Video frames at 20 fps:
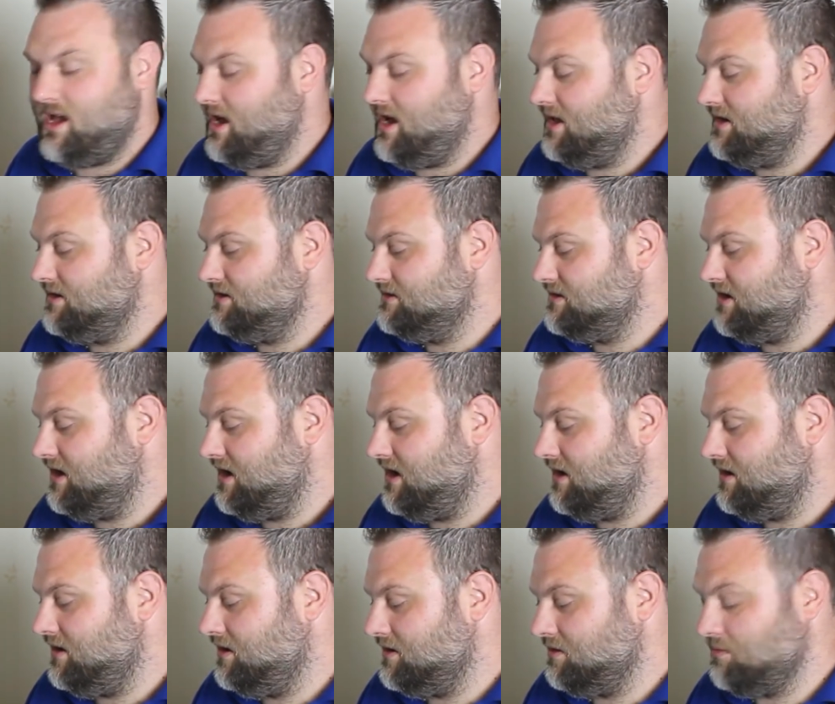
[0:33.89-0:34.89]

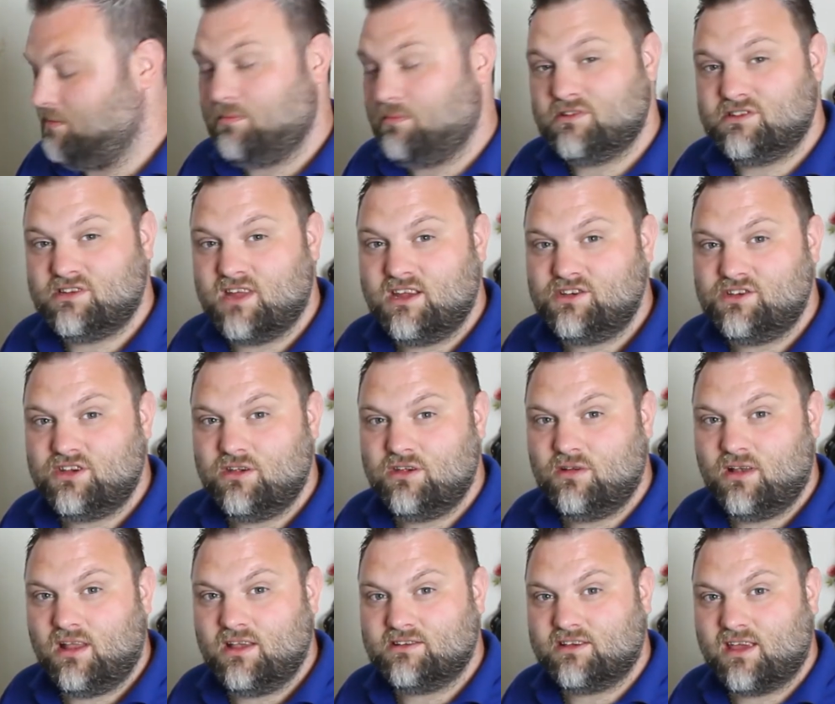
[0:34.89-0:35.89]
and stay
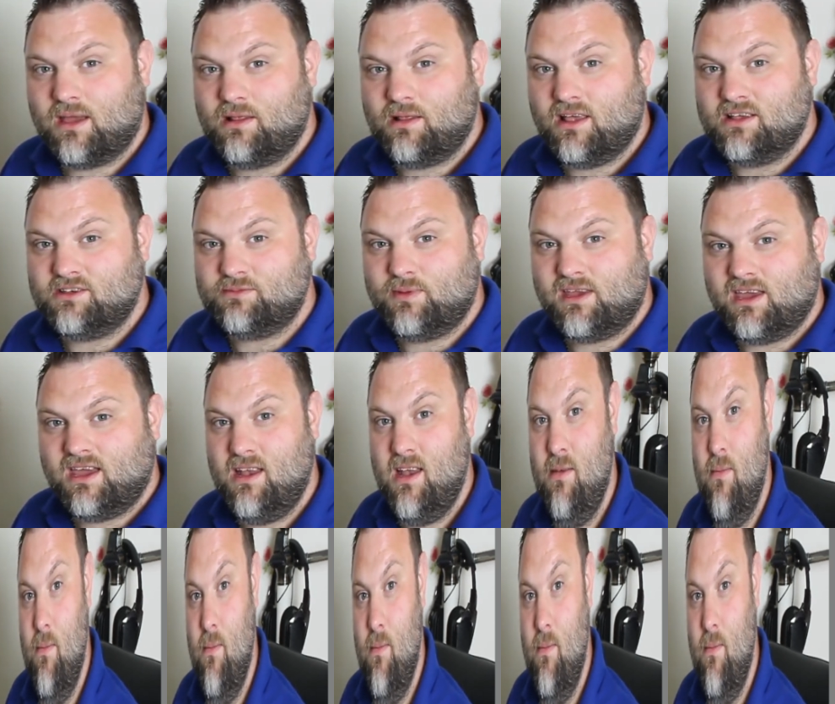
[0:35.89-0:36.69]
tuned. Let's begin.